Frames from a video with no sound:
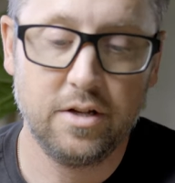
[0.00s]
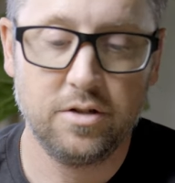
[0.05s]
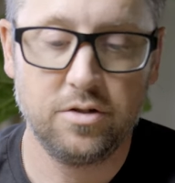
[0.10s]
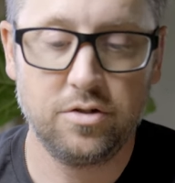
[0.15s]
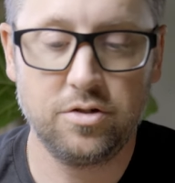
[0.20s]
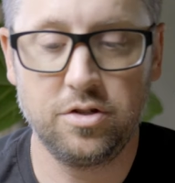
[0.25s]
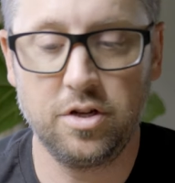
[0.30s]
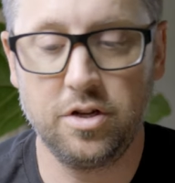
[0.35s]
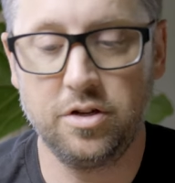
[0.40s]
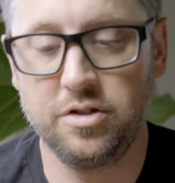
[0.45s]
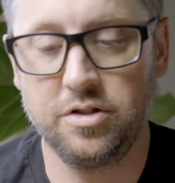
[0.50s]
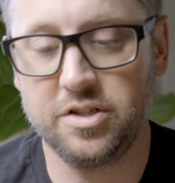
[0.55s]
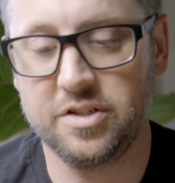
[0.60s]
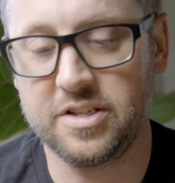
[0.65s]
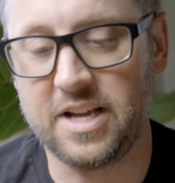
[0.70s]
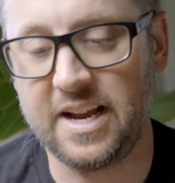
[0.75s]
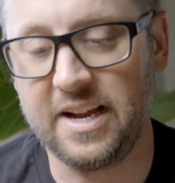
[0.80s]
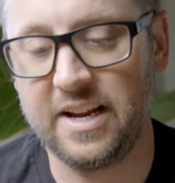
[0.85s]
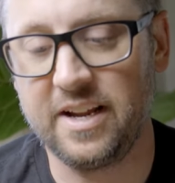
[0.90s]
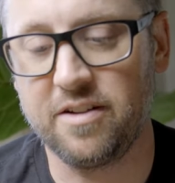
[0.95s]
So
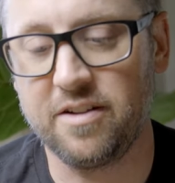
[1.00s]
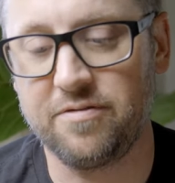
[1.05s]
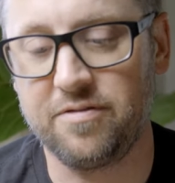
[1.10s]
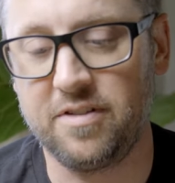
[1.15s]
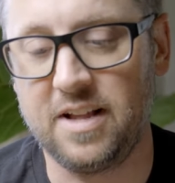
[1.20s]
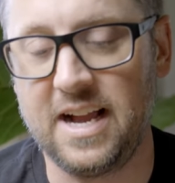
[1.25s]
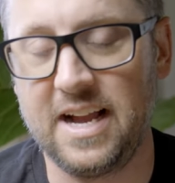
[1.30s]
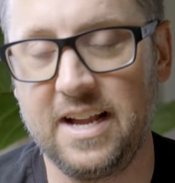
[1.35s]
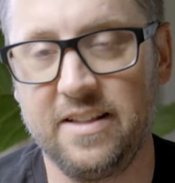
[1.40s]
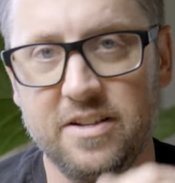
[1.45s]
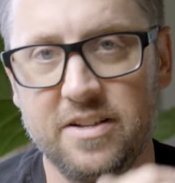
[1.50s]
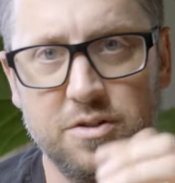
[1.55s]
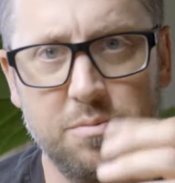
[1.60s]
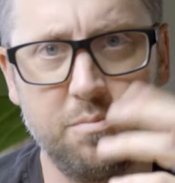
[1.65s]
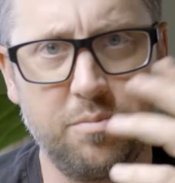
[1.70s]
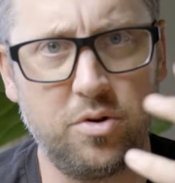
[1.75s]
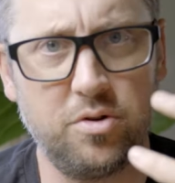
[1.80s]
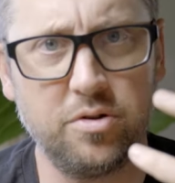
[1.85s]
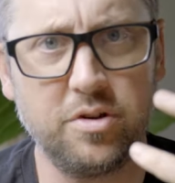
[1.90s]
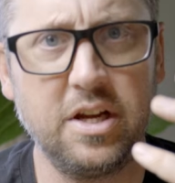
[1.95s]
designing a fly that's
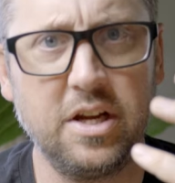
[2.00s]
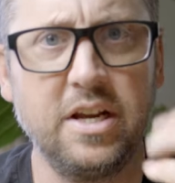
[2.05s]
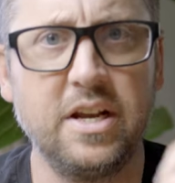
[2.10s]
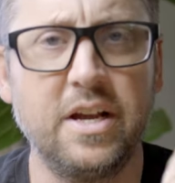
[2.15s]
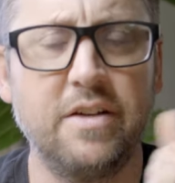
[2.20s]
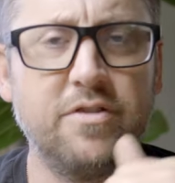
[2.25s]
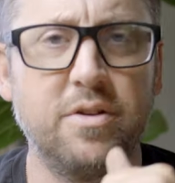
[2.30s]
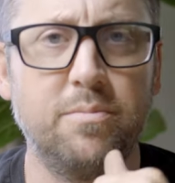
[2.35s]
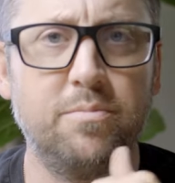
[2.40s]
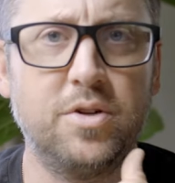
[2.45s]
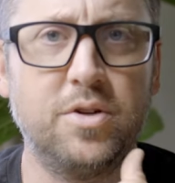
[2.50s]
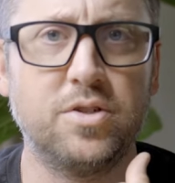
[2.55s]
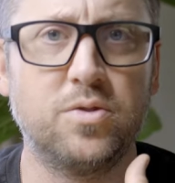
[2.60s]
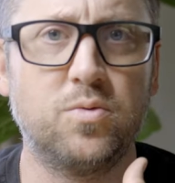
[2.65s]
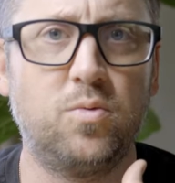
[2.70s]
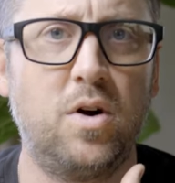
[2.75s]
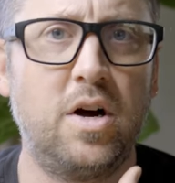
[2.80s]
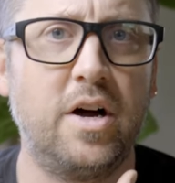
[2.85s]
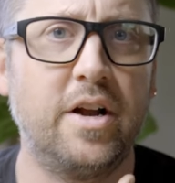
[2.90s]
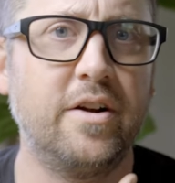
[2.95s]
bulky enough to push
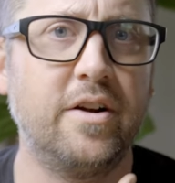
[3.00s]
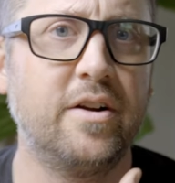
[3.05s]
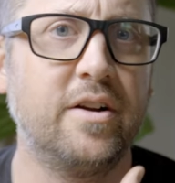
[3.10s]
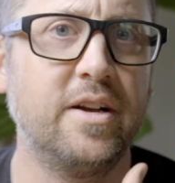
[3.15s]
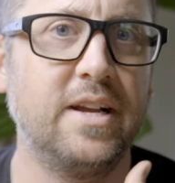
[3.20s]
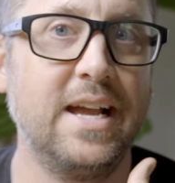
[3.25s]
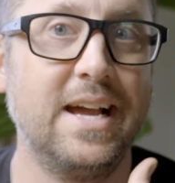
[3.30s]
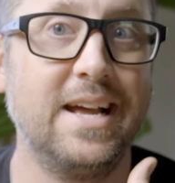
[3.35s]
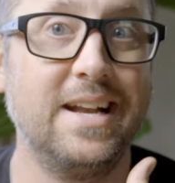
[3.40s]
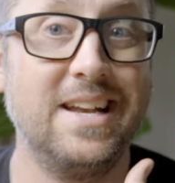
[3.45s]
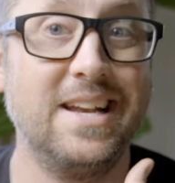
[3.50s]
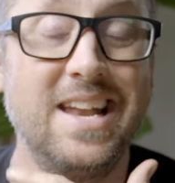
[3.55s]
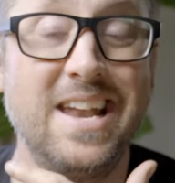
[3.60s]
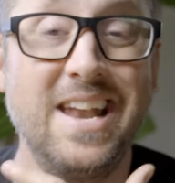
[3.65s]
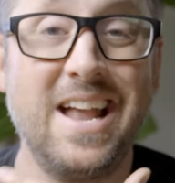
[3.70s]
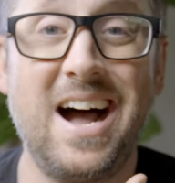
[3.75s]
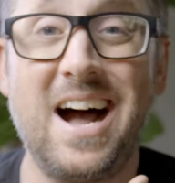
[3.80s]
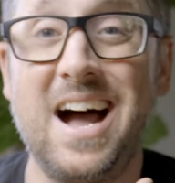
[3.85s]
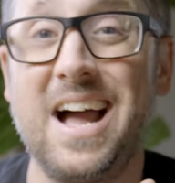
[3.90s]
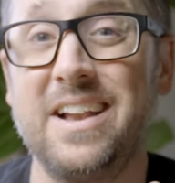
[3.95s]
water, yet
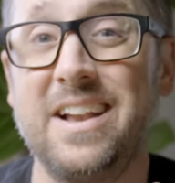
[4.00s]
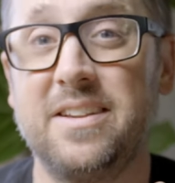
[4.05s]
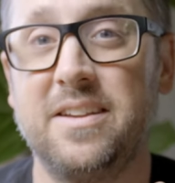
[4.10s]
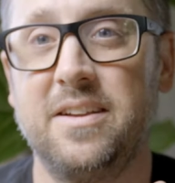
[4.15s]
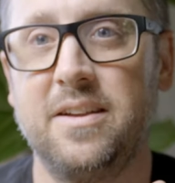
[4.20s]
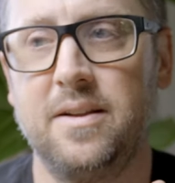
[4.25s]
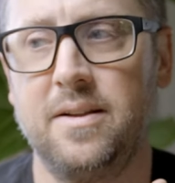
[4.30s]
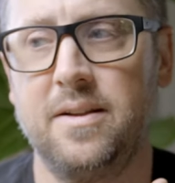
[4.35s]
not